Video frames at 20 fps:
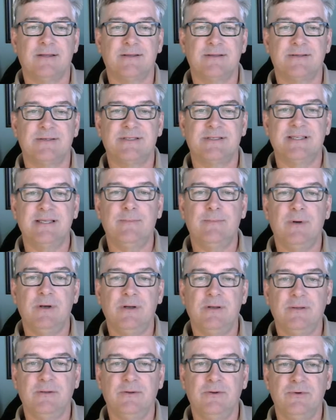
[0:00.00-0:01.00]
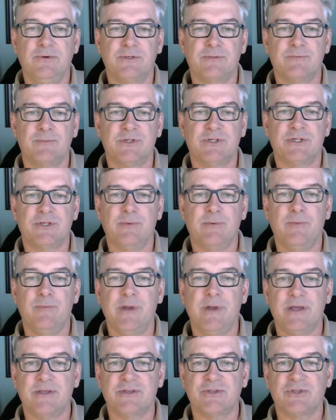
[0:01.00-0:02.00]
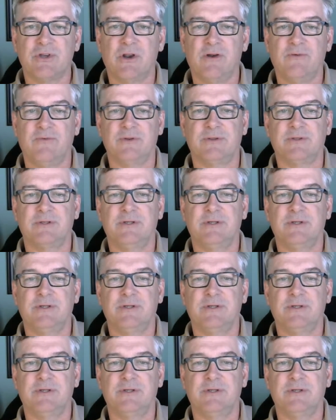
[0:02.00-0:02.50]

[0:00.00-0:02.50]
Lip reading: Ziba, who is Mephibosheth's servant.